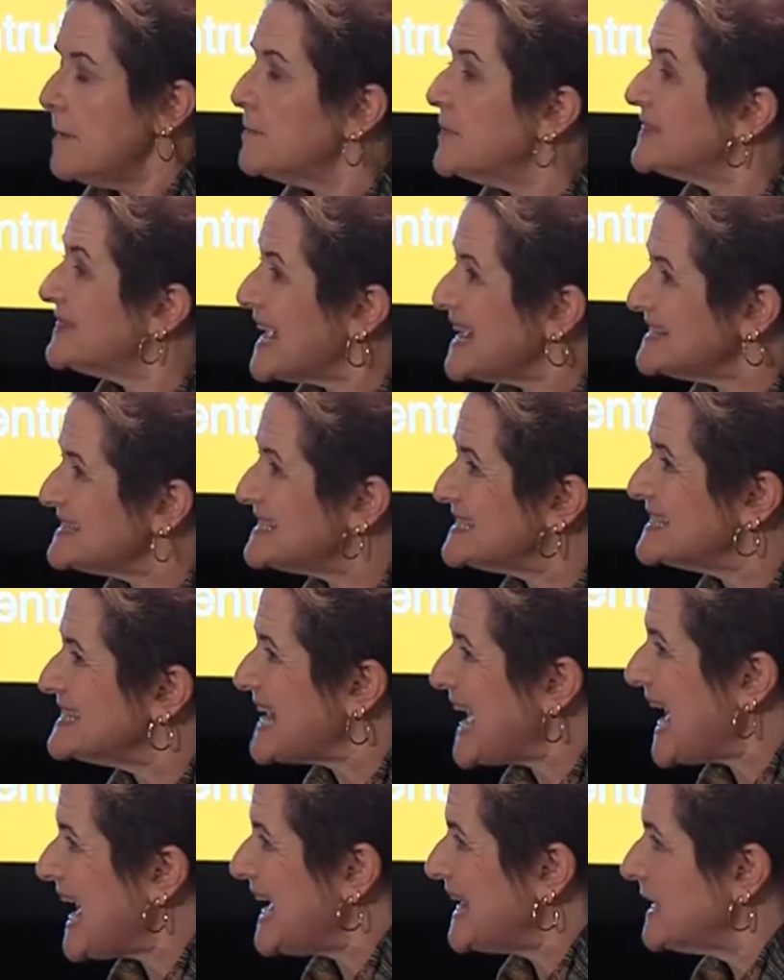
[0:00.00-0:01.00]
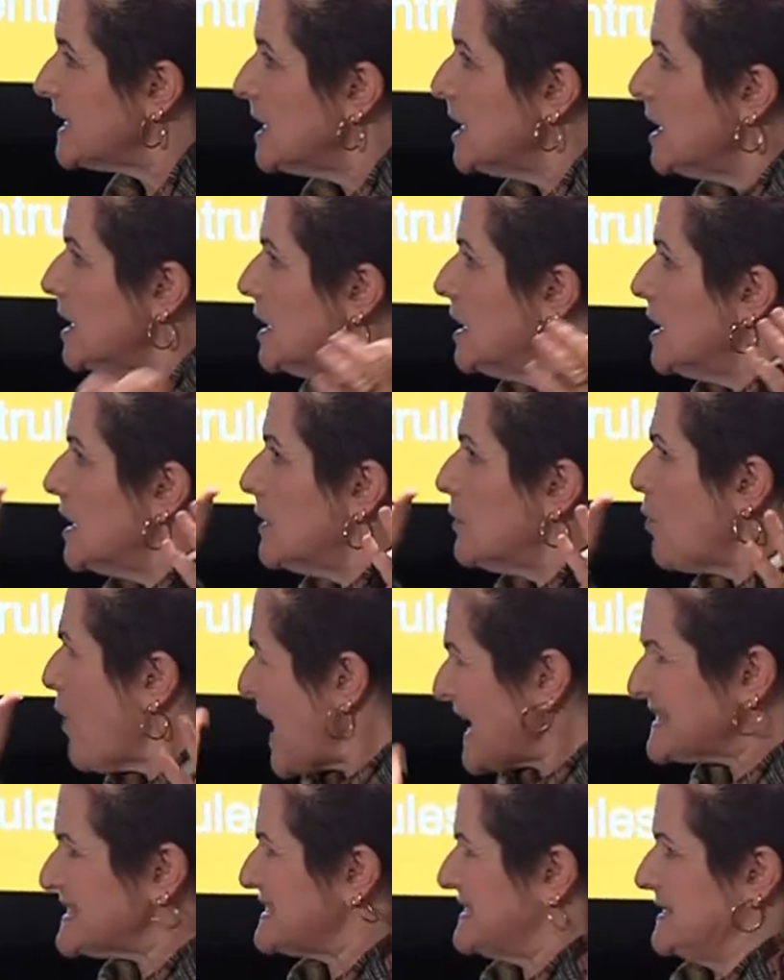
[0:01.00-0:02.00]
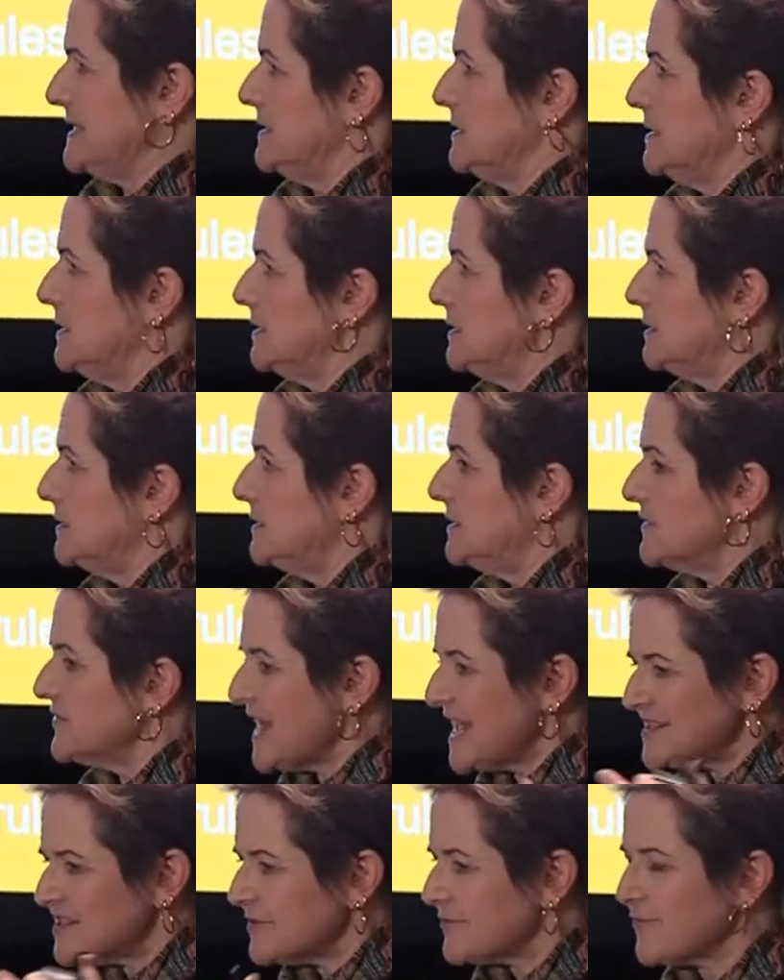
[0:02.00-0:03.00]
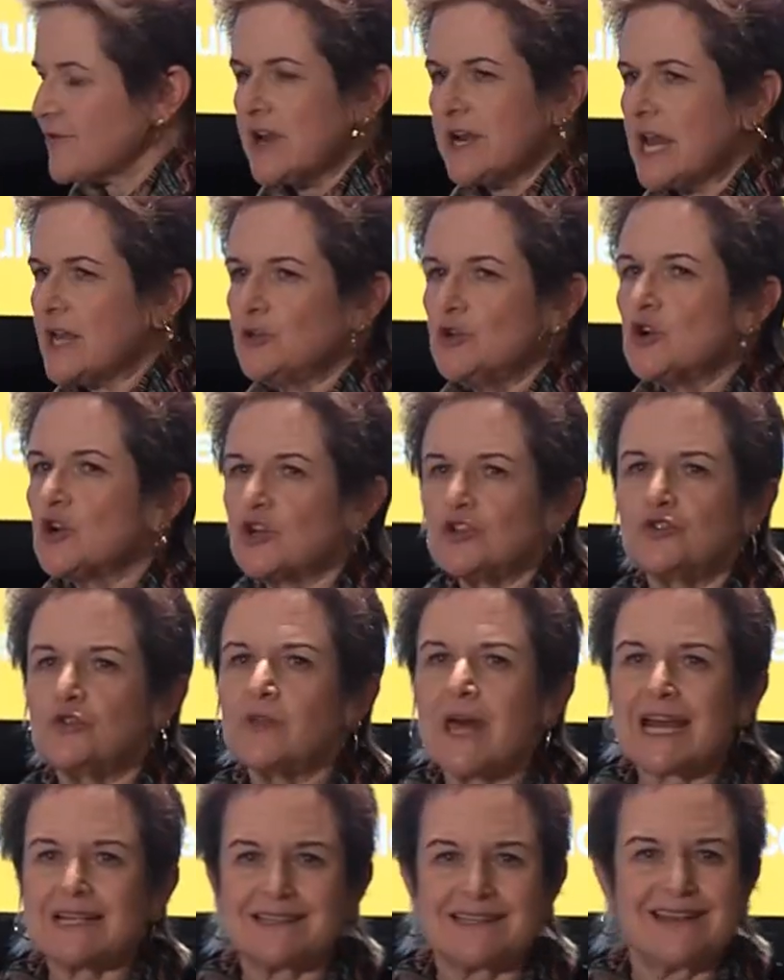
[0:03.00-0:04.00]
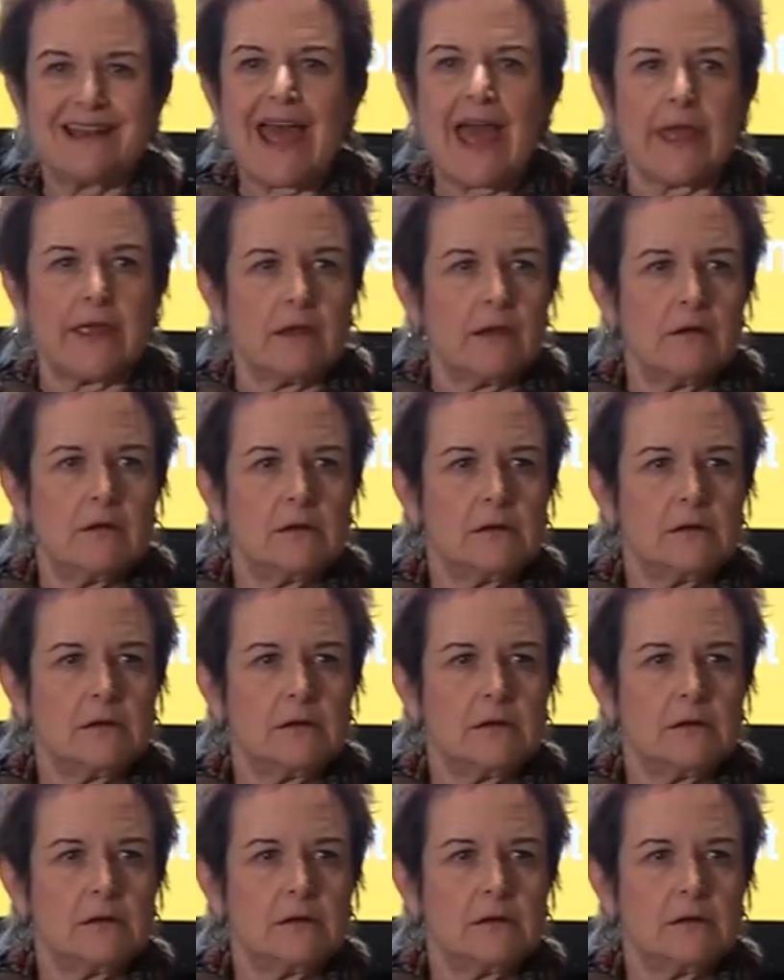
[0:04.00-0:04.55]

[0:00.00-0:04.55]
But that's not Watson. That's a front end. You could do that today.